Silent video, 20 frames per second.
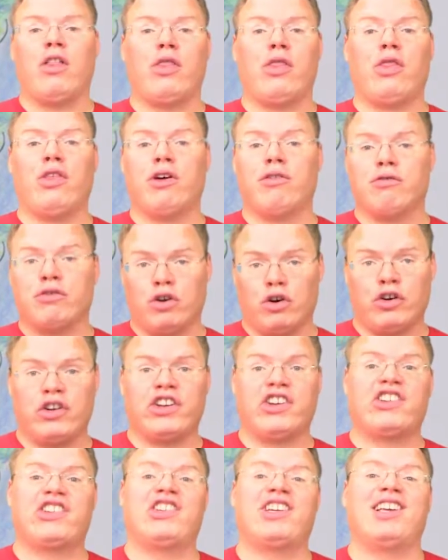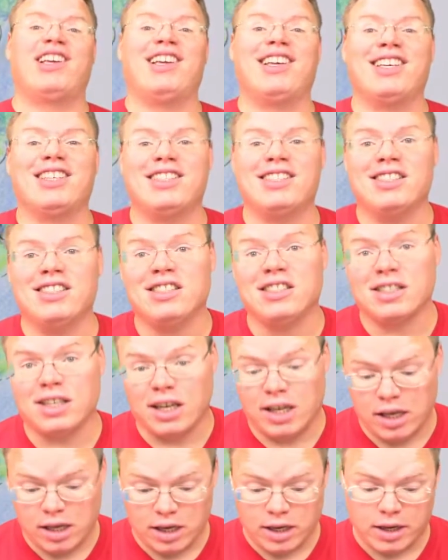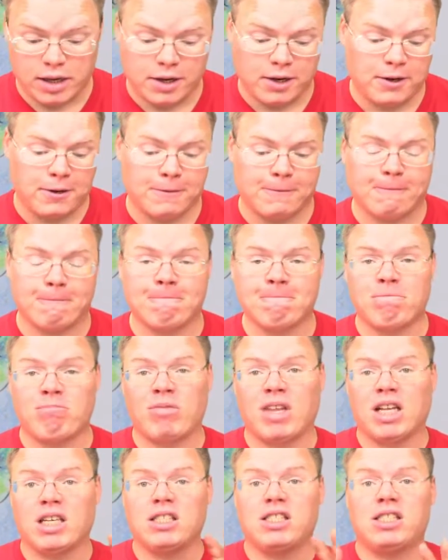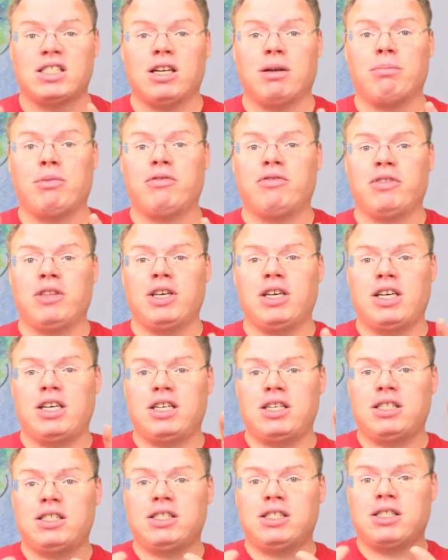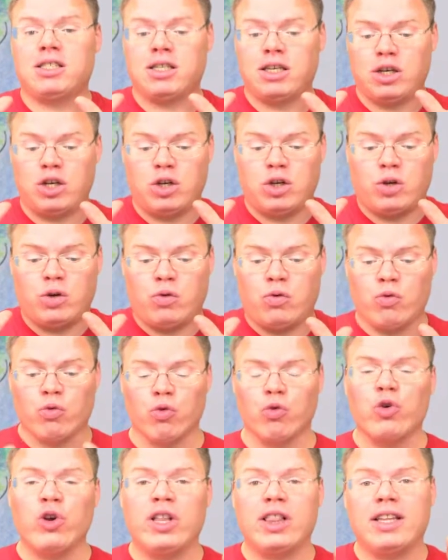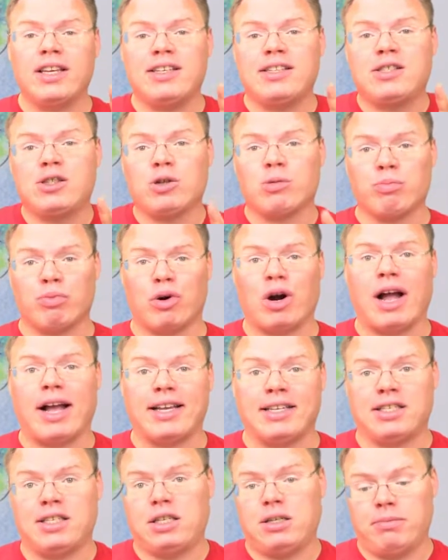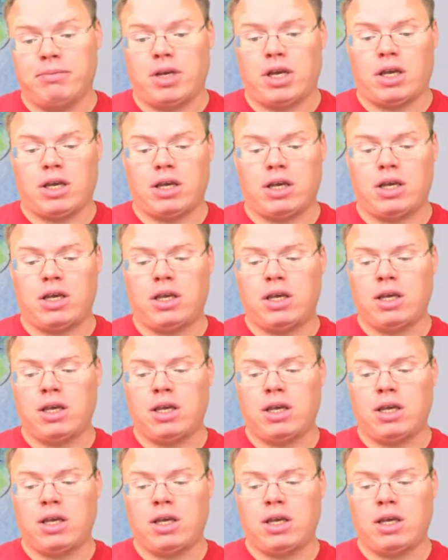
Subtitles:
The verdict is in. Some of these really surprised me